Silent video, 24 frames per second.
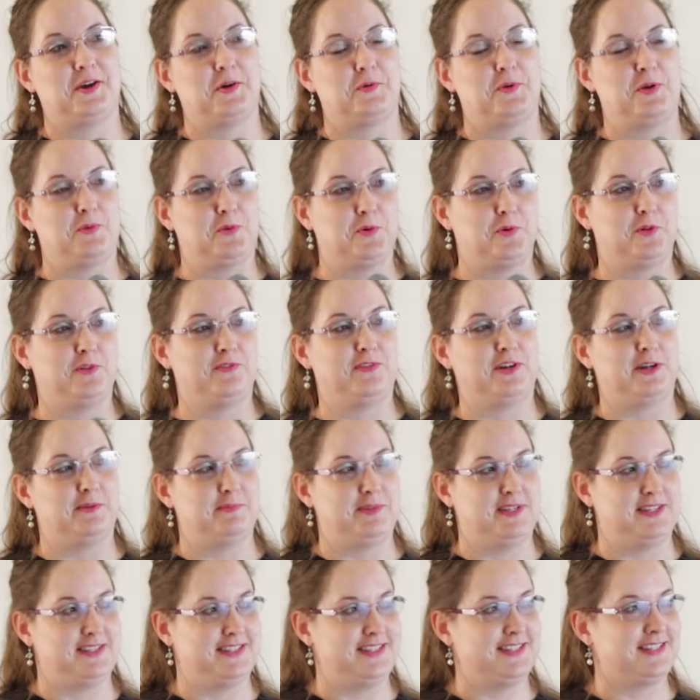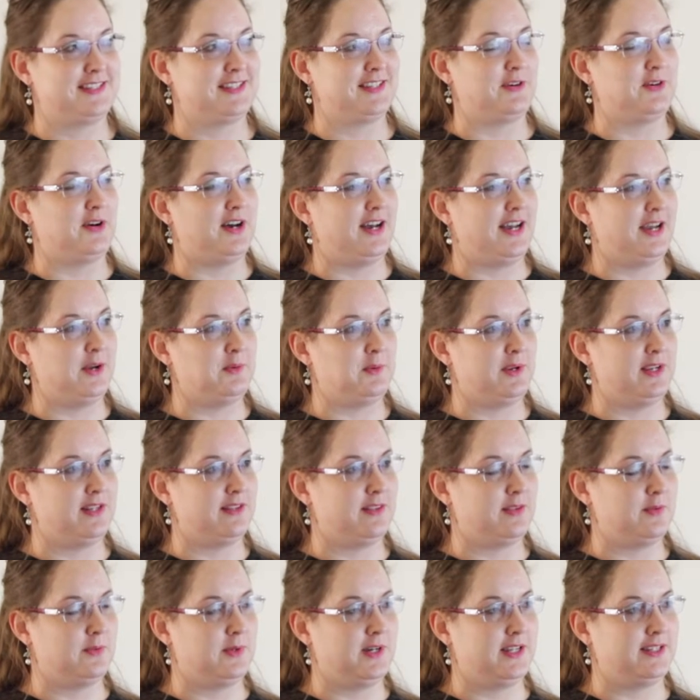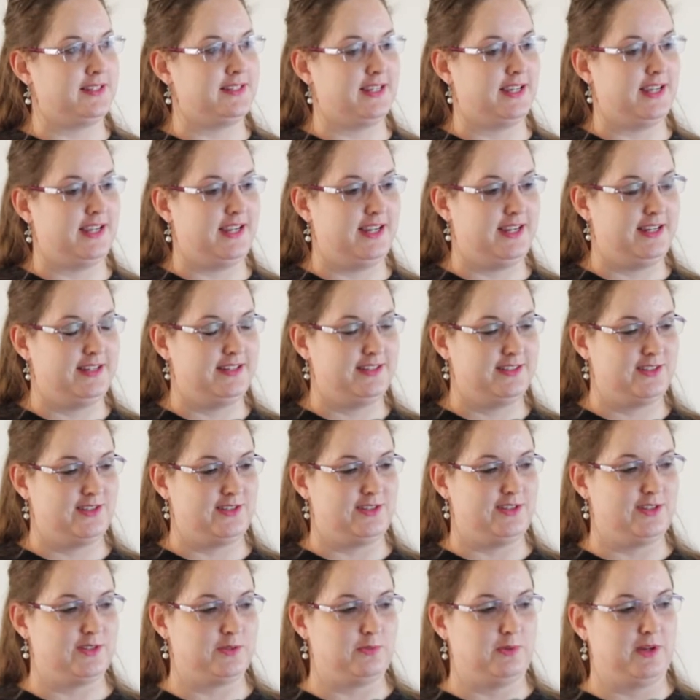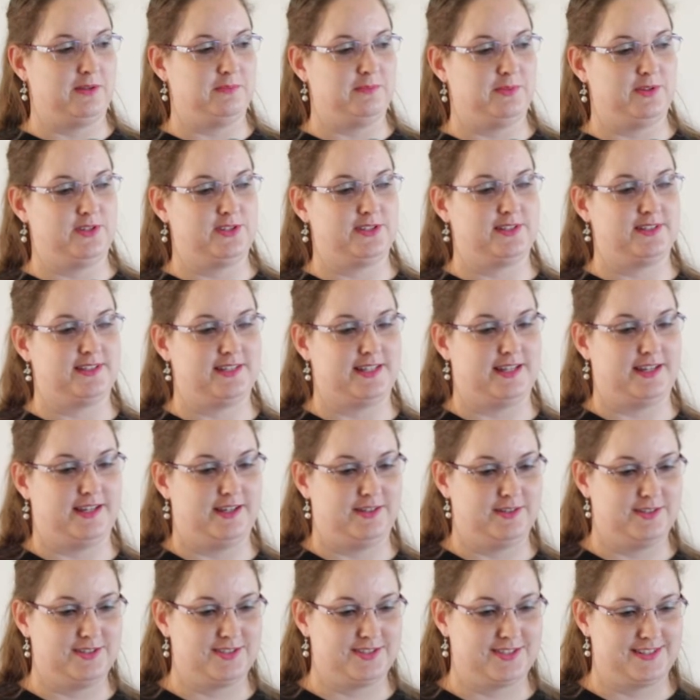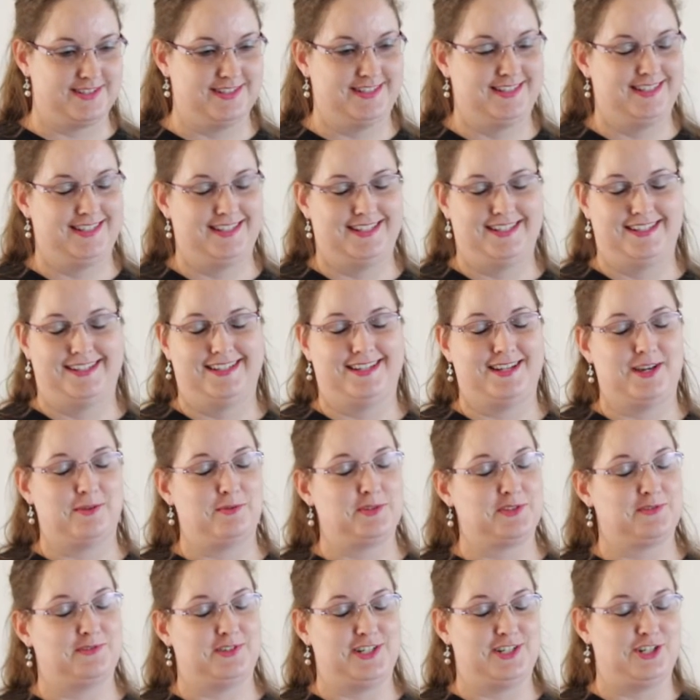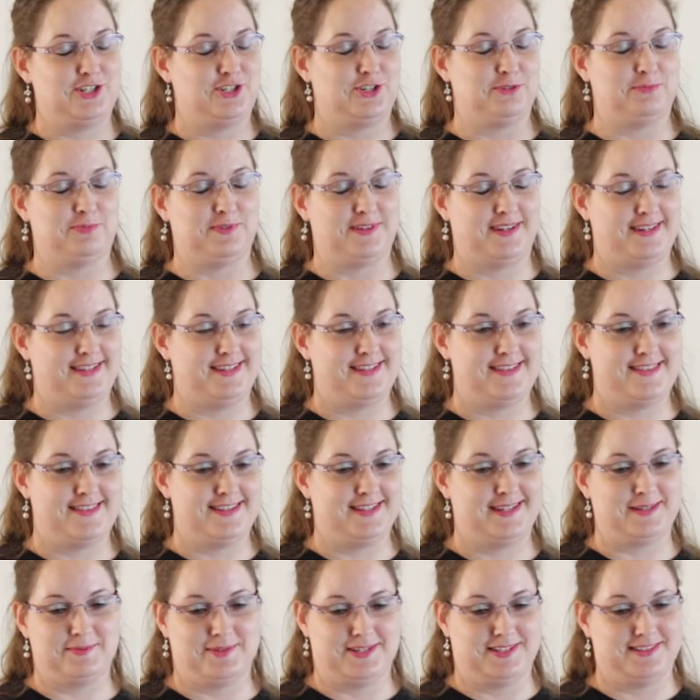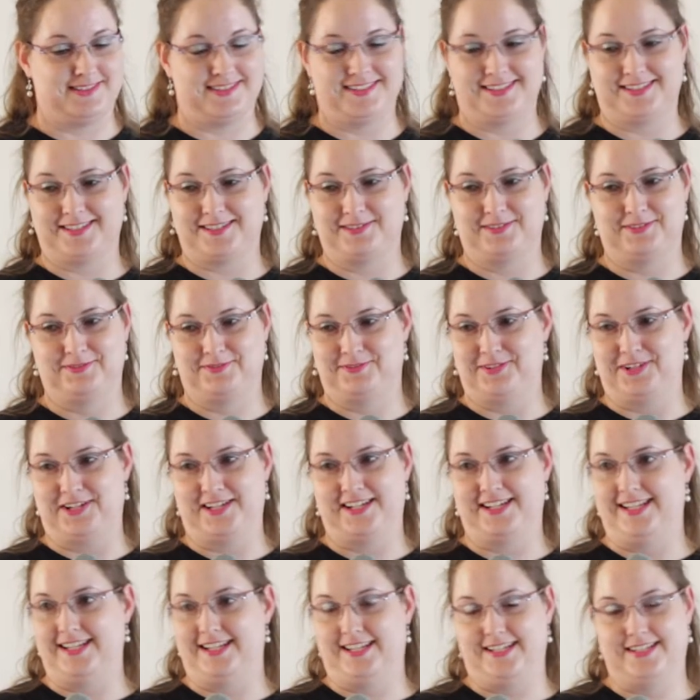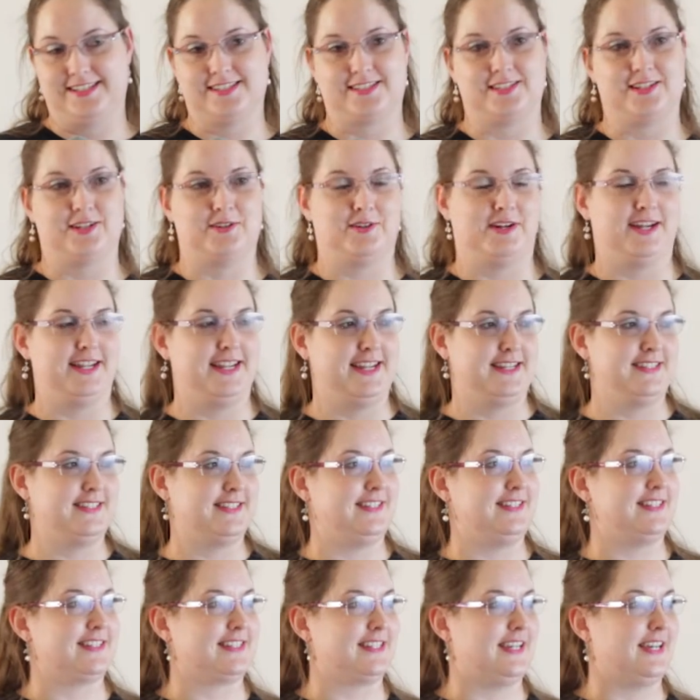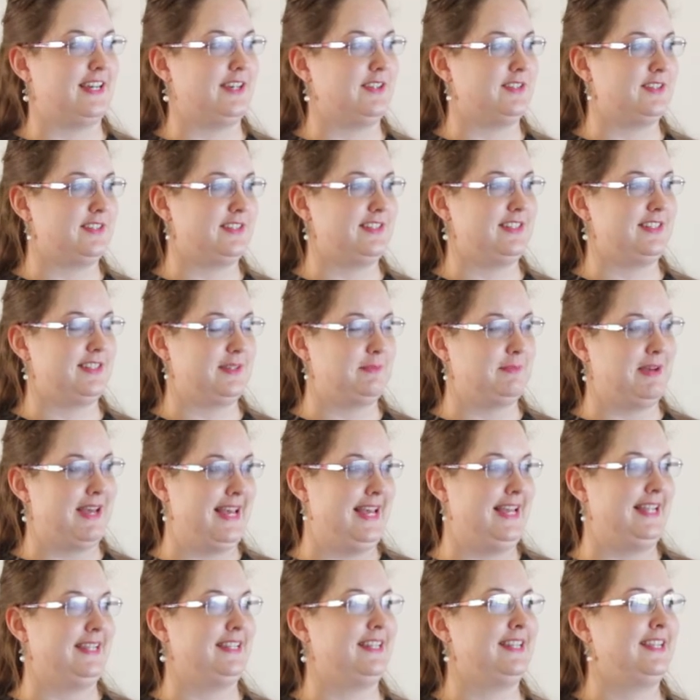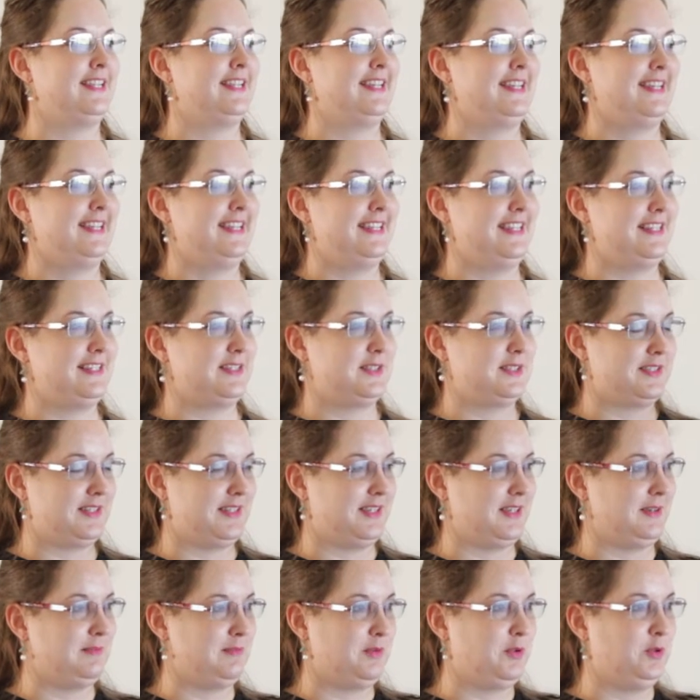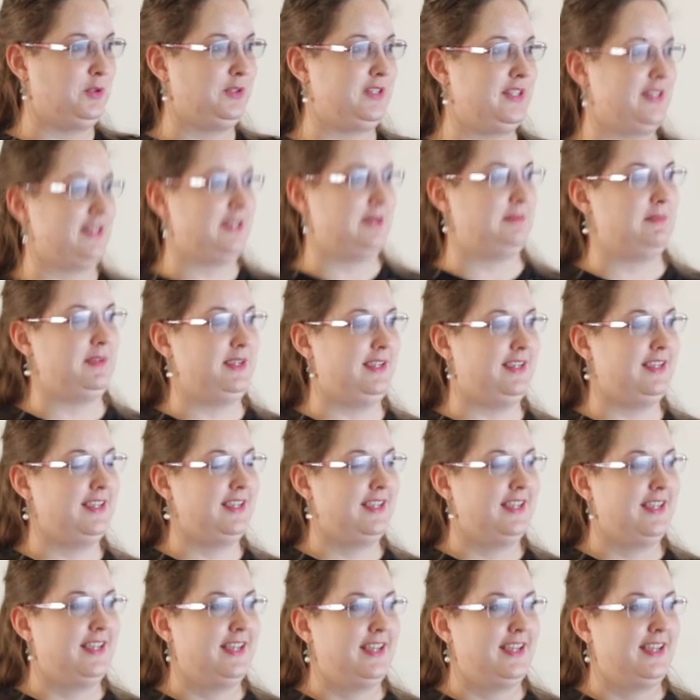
we were all very busy, so I went the one day to this one person's house. I was very stupid. I didn't think about this very clearly. So I entered his house. It's a man. He's older than me.